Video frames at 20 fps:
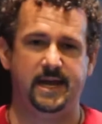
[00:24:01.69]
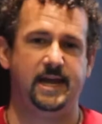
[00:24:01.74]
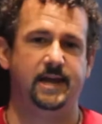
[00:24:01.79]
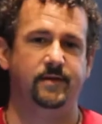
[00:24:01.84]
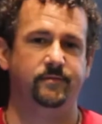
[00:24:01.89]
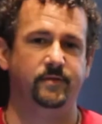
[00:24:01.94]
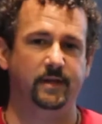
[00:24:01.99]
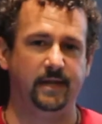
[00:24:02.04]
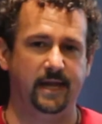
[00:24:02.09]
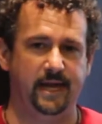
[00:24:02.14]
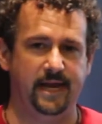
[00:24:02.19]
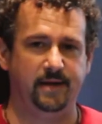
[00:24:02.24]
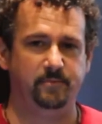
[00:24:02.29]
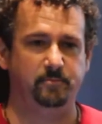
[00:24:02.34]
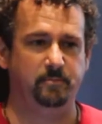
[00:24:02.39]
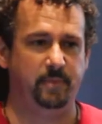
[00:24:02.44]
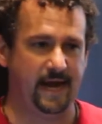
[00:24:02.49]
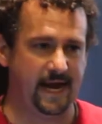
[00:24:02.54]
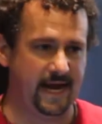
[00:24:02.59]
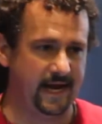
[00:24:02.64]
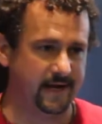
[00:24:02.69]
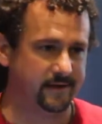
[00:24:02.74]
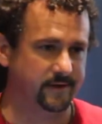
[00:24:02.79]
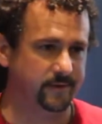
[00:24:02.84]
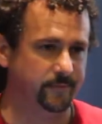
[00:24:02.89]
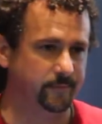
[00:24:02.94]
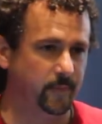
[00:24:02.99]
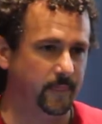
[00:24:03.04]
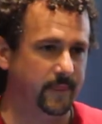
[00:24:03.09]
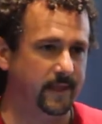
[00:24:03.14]
have the land back,
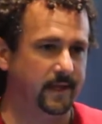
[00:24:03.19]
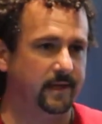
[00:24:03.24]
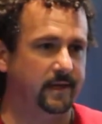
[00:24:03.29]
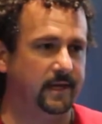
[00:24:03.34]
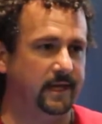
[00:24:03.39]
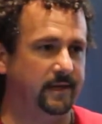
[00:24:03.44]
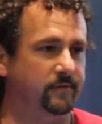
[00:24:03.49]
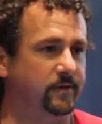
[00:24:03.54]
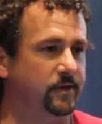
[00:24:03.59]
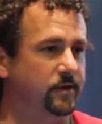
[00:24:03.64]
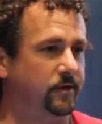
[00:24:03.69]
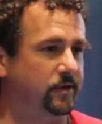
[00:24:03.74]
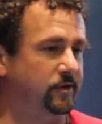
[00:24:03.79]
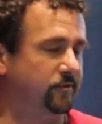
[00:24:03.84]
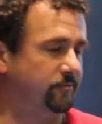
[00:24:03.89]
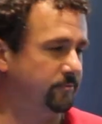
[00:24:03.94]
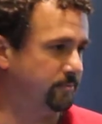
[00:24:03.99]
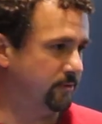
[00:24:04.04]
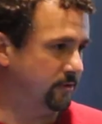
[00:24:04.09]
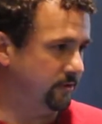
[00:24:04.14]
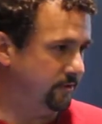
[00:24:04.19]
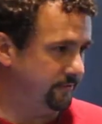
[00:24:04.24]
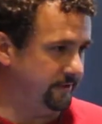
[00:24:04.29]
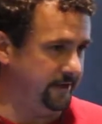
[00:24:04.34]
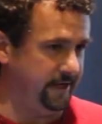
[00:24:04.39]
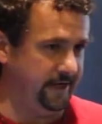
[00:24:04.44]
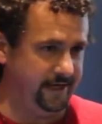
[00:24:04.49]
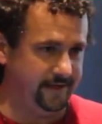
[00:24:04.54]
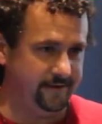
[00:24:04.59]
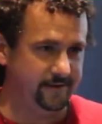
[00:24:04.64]
even though you've
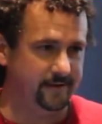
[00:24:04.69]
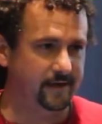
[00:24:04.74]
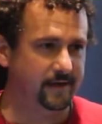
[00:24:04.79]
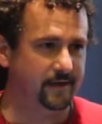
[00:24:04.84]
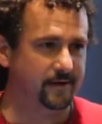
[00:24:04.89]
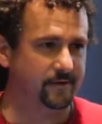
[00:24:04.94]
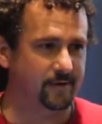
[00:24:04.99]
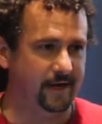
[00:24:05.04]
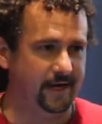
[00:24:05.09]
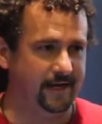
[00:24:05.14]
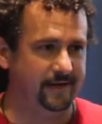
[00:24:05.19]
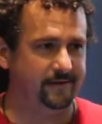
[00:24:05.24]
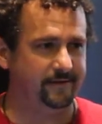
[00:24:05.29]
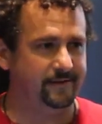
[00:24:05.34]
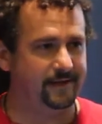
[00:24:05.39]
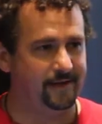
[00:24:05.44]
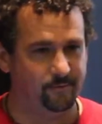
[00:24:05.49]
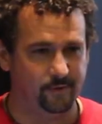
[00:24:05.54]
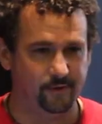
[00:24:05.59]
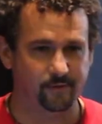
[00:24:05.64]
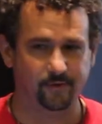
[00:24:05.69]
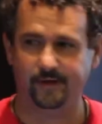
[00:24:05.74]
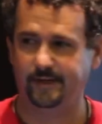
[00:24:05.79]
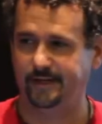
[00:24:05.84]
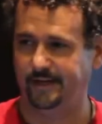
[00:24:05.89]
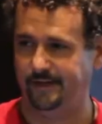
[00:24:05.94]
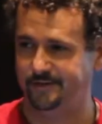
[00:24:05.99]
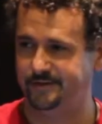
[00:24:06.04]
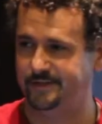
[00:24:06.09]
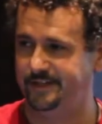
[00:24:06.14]
proven it, right, that we were
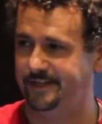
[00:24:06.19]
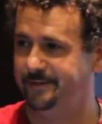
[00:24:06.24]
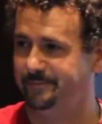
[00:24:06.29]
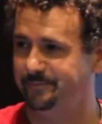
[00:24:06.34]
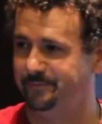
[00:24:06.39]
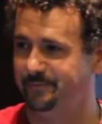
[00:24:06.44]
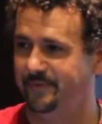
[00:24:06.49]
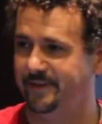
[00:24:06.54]
guilty.